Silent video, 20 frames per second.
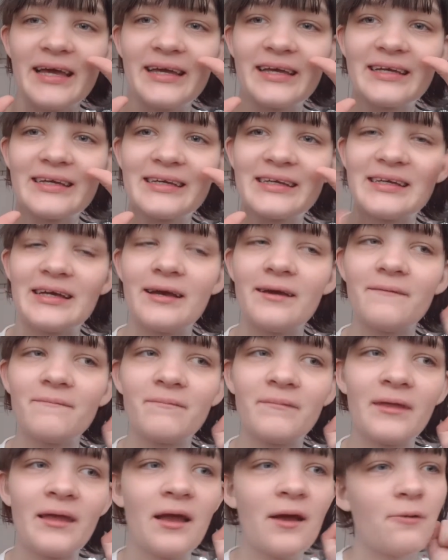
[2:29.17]
Six,
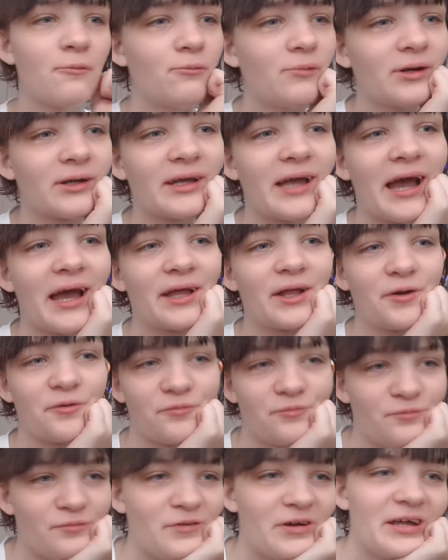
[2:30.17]
what kind
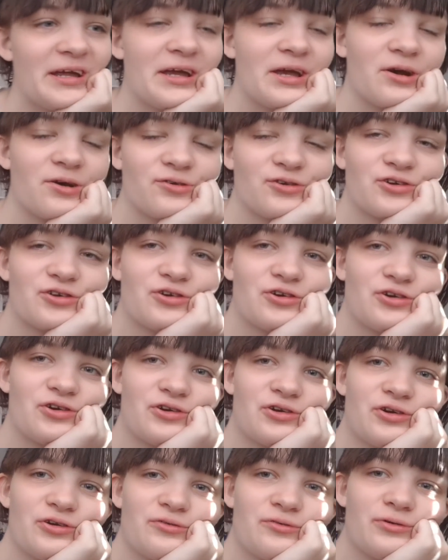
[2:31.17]
of videos do
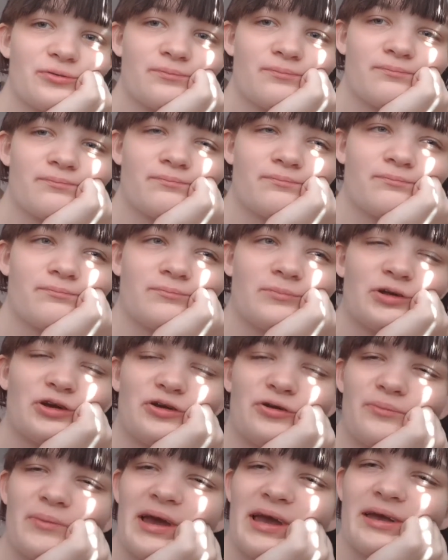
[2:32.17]
you
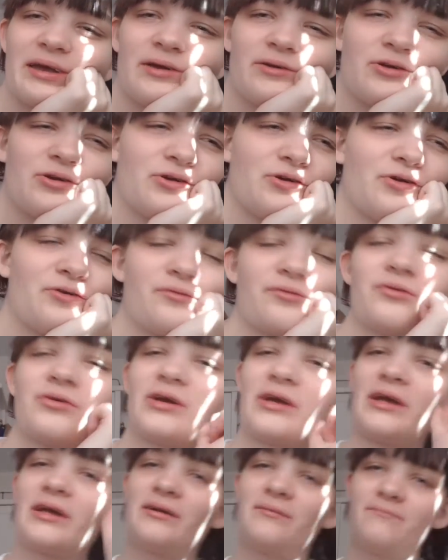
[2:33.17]
make?
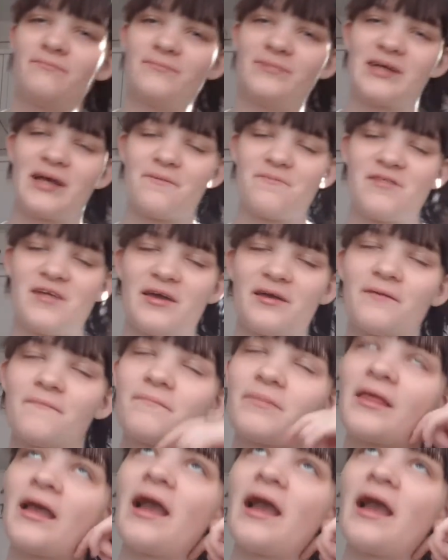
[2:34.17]
Say same thing.